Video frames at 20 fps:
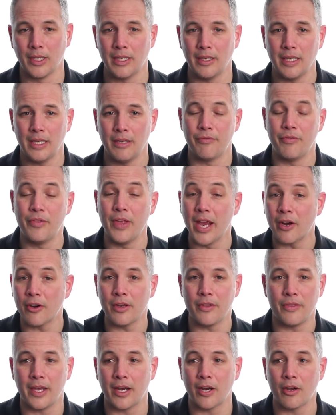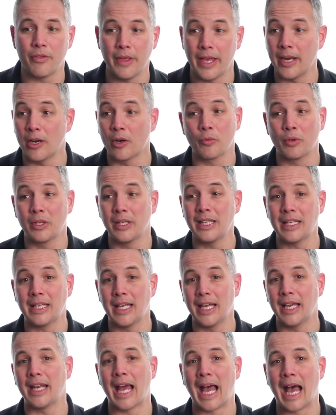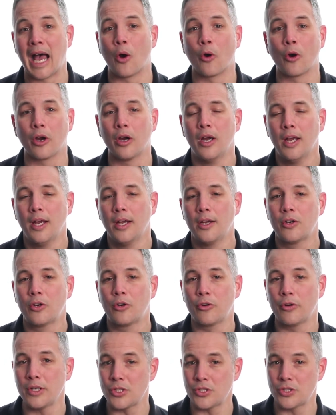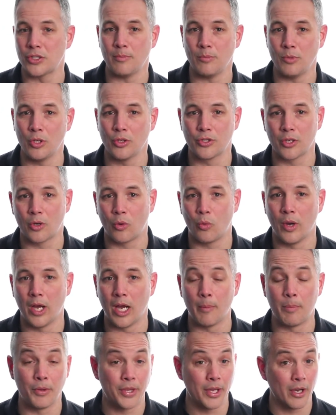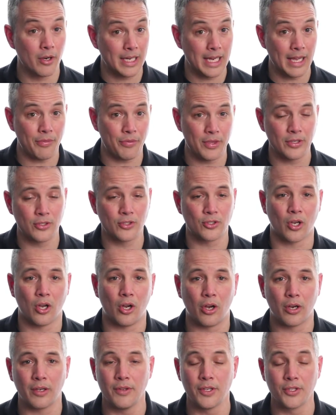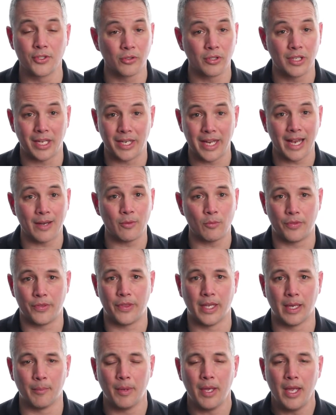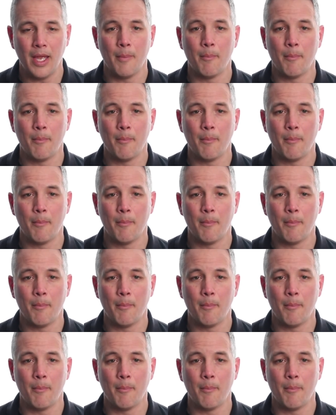If they're in there, they don't really get our Christian music well, but they'll get this song. This will connect with them.